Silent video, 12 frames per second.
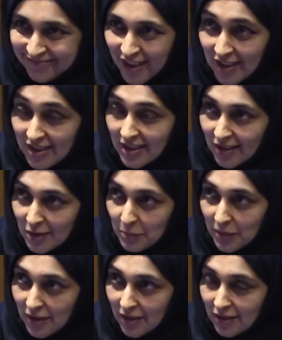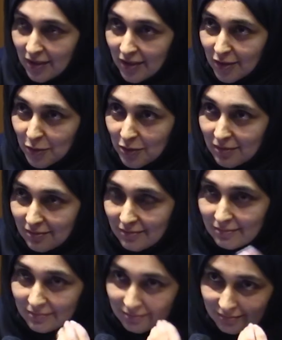I said I'll speak and then I got
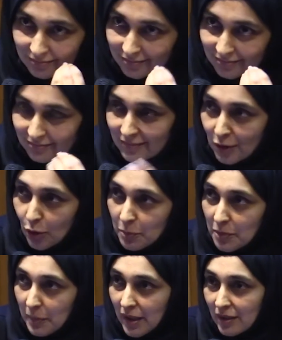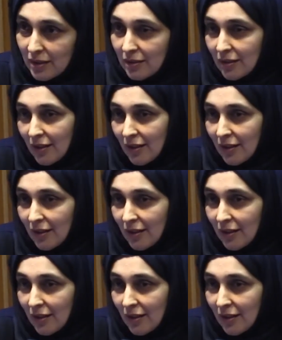gobsmacked.